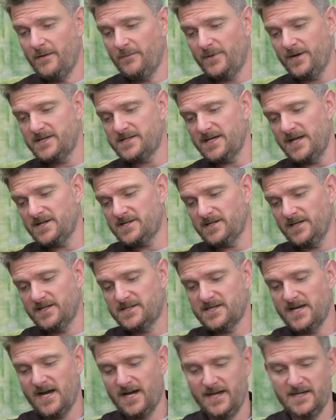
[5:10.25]
But essentially,
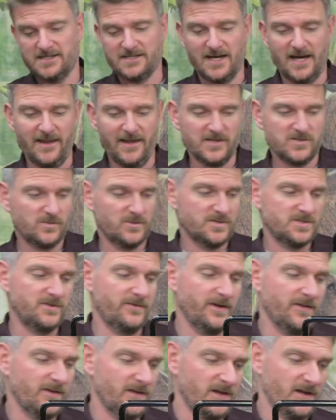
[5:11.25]
targets like this, once
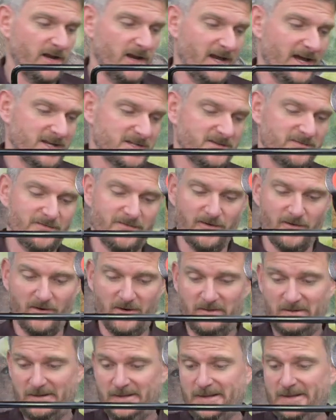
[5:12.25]
they're in, they're going to last
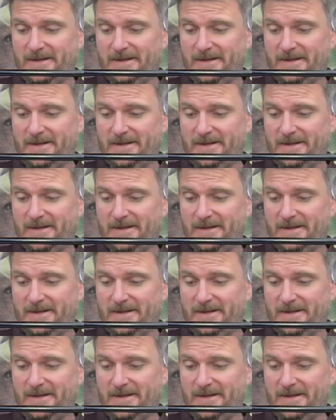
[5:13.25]
for